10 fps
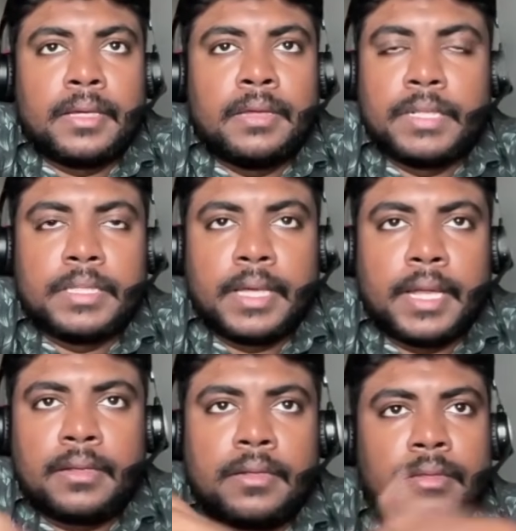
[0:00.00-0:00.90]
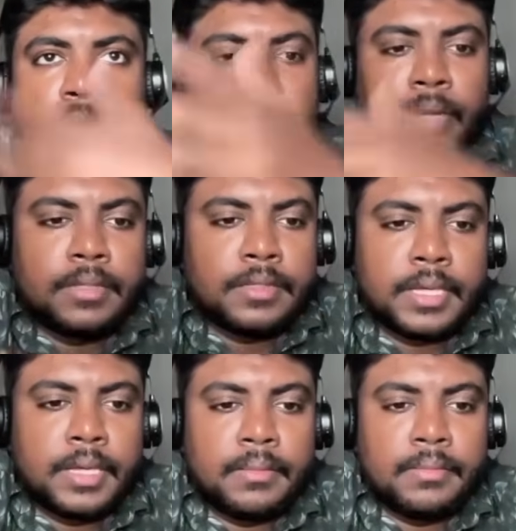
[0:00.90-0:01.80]
even that, you can
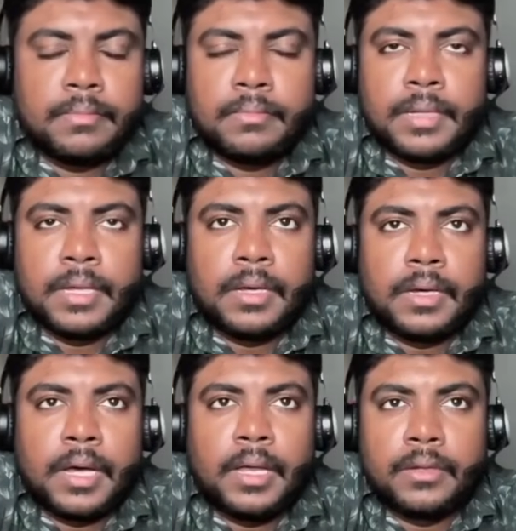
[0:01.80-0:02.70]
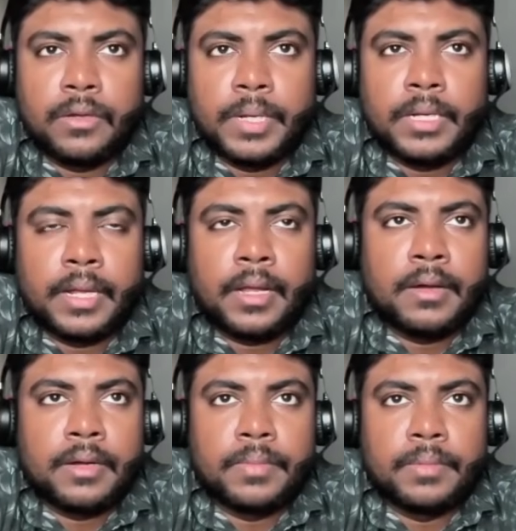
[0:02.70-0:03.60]
say, I know, but I
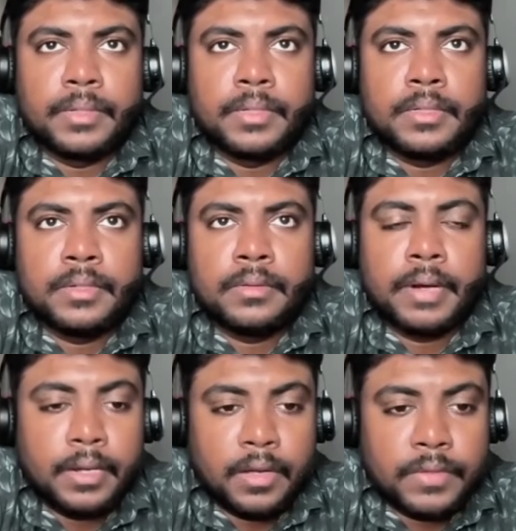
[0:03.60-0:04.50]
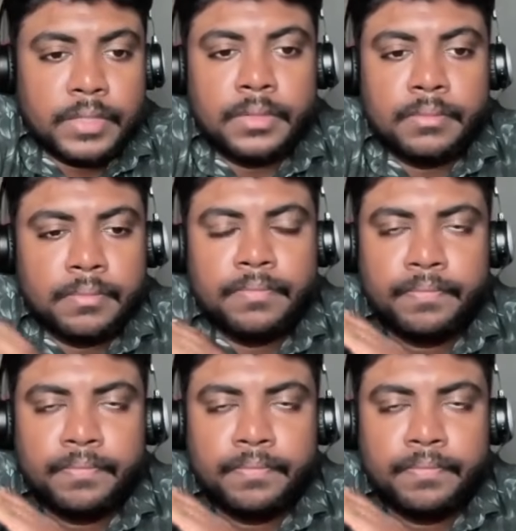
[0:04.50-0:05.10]
can't remember, right after the